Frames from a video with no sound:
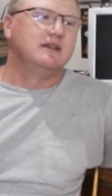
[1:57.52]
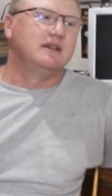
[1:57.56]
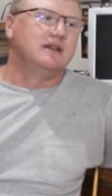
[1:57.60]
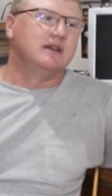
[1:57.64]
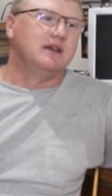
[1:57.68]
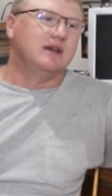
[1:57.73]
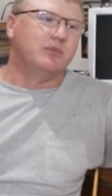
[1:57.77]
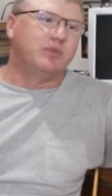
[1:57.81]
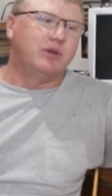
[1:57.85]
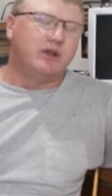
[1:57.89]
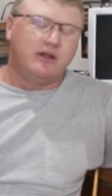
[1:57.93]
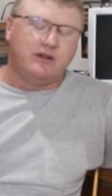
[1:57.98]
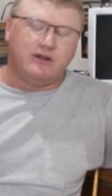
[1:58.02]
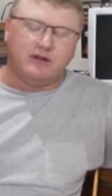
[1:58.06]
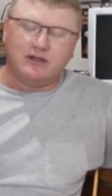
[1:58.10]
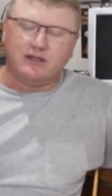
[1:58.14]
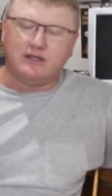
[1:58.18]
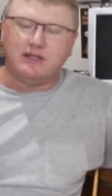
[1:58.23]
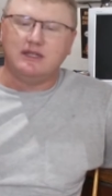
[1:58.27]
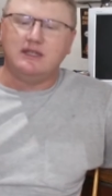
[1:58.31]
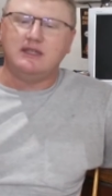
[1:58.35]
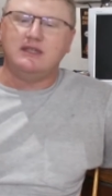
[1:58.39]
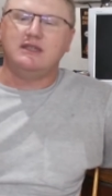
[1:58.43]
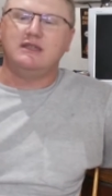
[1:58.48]

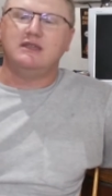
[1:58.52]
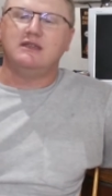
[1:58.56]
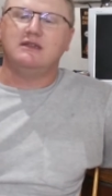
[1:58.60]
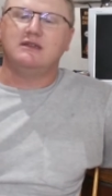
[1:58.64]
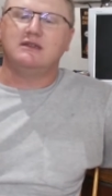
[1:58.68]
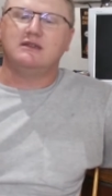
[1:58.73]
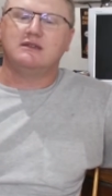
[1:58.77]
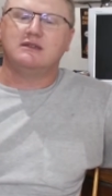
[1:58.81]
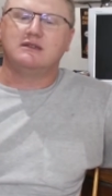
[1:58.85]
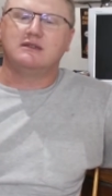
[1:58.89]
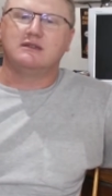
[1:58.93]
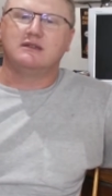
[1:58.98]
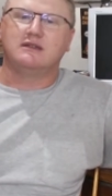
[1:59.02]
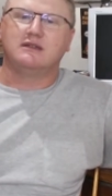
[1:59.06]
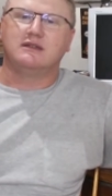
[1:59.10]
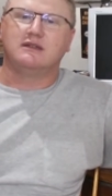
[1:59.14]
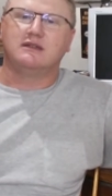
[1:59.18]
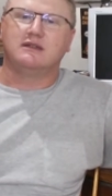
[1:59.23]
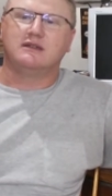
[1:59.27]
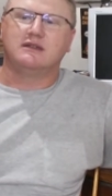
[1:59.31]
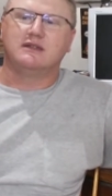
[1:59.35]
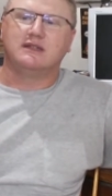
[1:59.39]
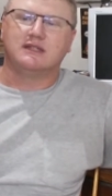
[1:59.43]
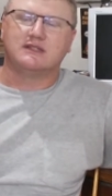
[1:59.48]
apparently
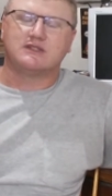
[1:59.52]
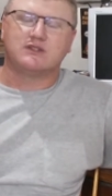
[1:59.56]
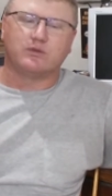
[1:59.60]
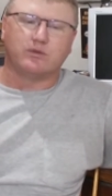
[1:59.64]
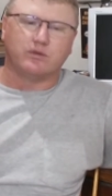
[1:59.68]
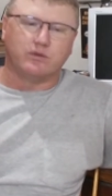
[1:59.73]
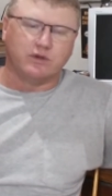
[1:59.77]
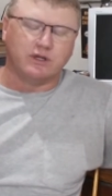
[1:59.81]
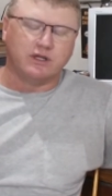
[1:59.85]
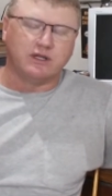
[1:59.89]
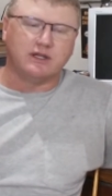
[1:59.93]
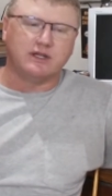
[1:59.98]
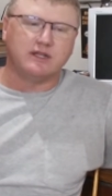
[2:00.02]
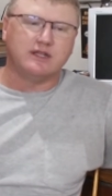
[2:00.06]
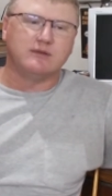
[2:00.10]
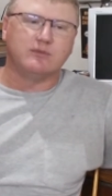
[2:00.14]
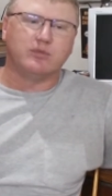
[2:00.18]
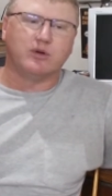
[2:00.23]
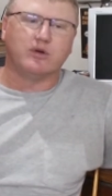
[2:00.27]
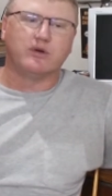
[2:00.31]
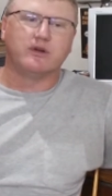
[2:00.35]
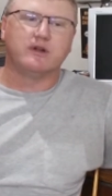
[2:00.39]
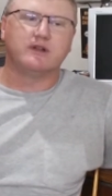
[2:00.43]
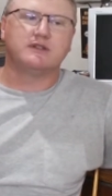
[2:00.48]
that's really
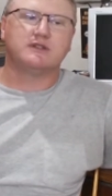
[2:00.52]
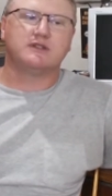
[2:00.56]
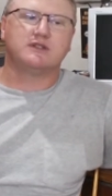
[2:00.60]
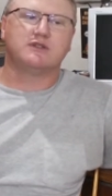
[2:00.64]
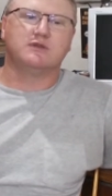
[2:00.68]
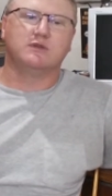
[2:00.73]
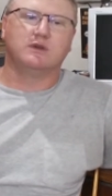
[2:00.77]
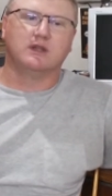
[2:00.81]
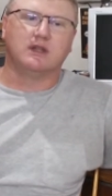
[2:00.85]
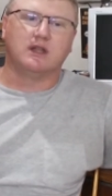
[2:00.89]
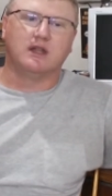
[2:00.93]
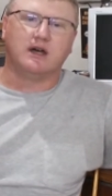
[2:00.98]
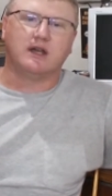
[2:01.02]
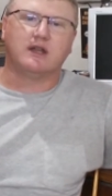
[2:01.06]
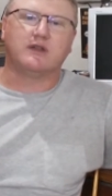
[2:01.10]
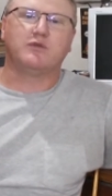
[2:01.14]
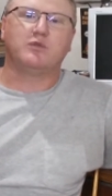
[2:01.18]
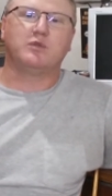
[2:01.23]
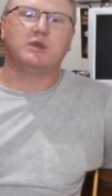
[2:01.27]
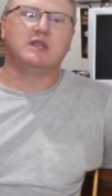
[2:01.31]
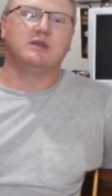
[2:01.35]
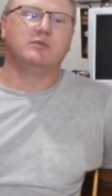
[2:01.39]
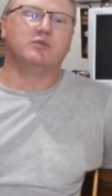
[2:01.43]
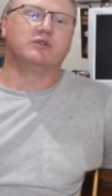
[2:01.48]
important to a lot
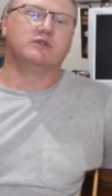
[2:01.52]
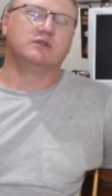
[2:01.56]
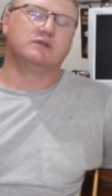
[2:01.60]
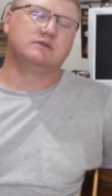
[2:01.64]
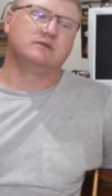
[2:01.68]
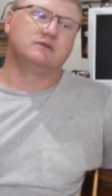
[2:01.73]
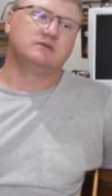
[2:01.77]
of people.